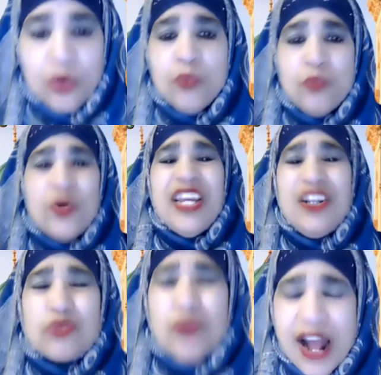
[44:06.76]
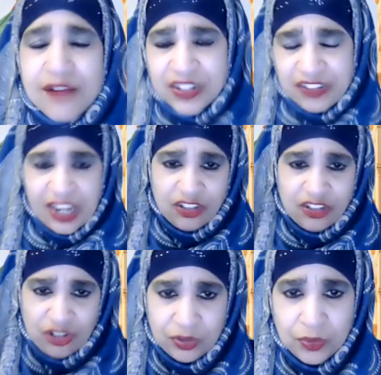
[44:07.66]
whom we gravitate
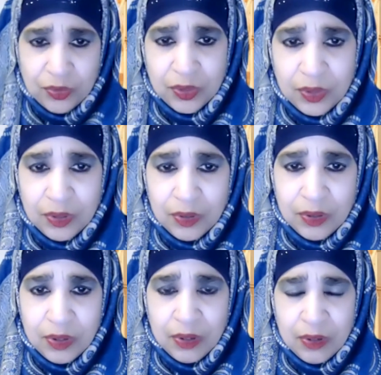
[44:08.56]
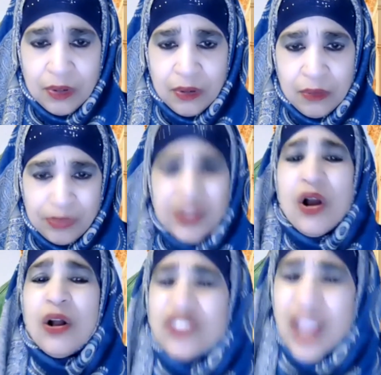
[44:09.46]
to
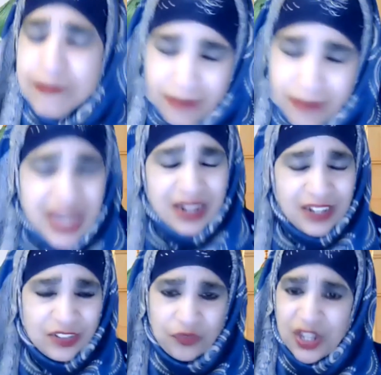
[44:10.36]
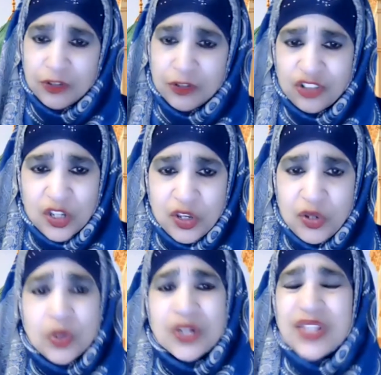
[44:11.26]
because they make us feel
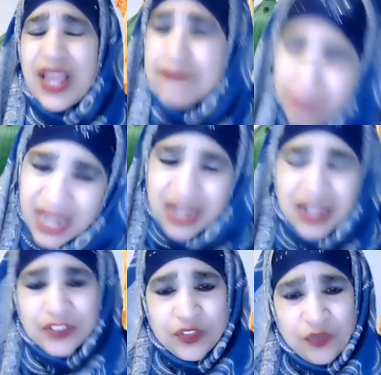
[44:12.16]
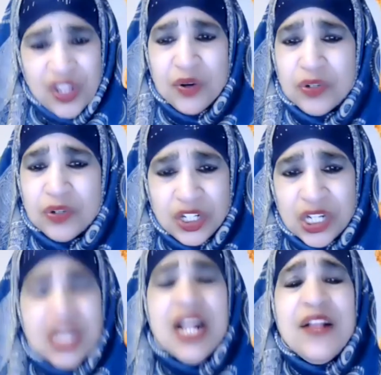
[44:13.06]
secure. They make us feel good.